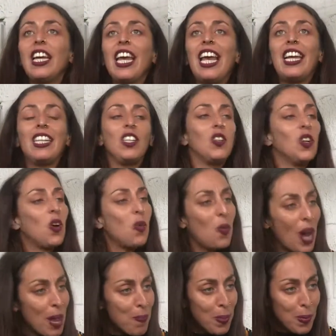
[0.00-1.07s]
And you know
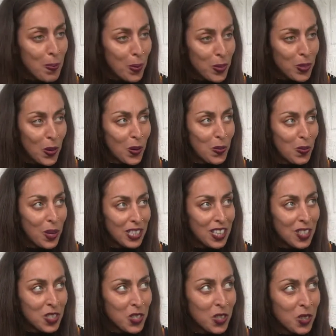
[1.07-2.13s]
why people don't want
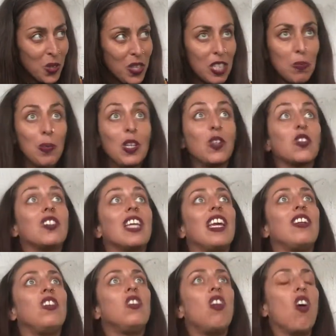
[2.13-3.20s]
us to do this? Because they
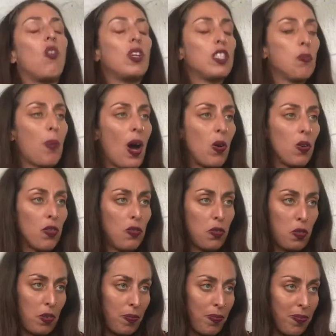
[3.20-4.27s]
know it's powerful.
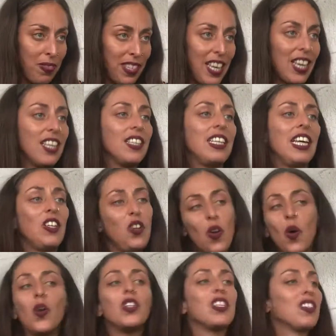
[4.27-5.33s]
They
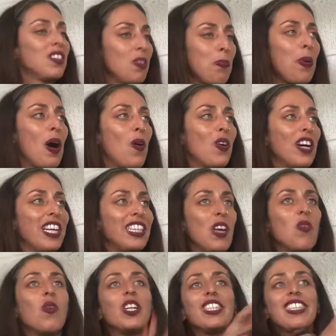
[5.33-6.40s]
know this is a power and they
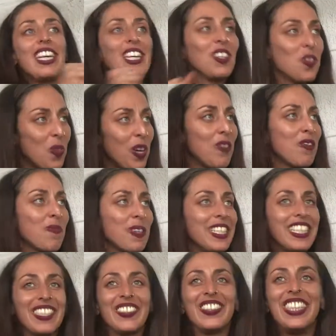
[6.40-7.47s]
want to take it away from
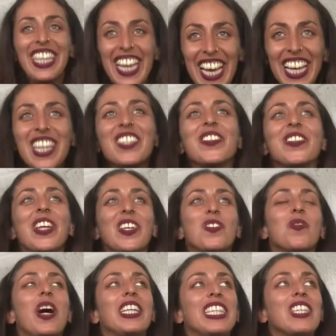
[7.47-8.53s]
us. So that's
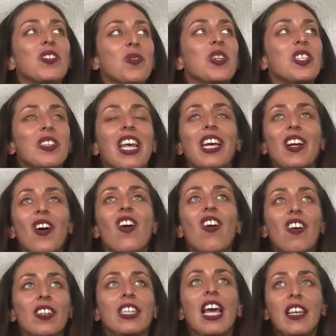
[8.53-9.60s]
why this was like,
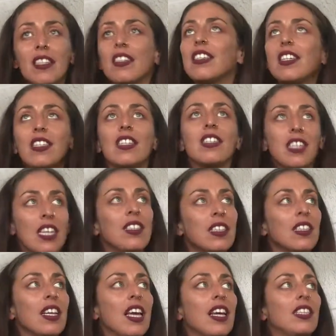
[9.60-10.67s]
oh yes, this is it.
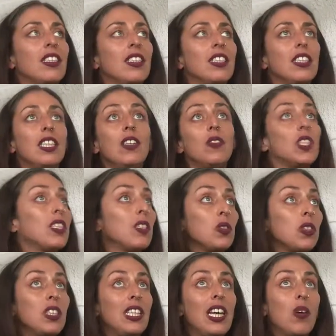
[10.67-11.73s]
And even till
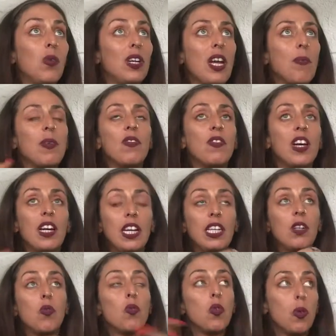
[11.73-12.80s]
today, when I'm in
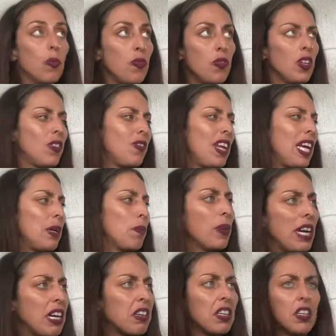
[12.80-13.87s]
a room full of like
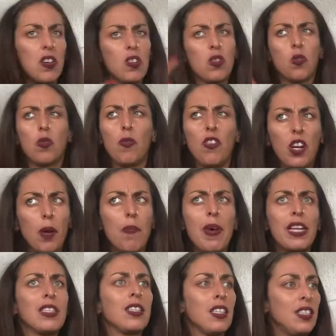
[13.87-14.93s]
breakers or very
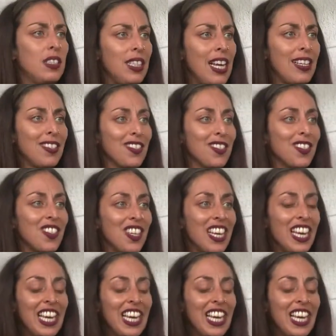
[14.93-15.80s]
masculine dancers,